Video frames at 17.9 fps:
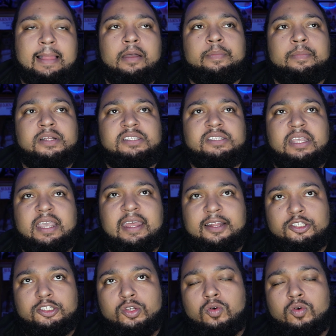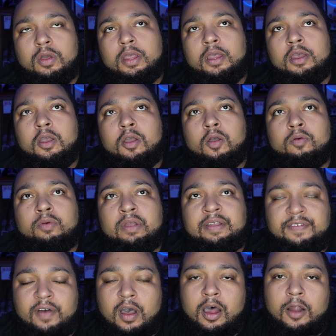But to into it,
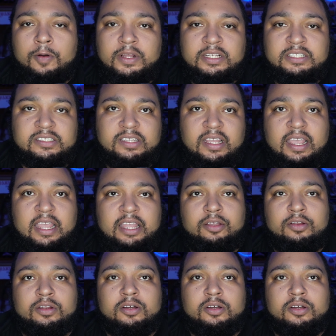we've already seen,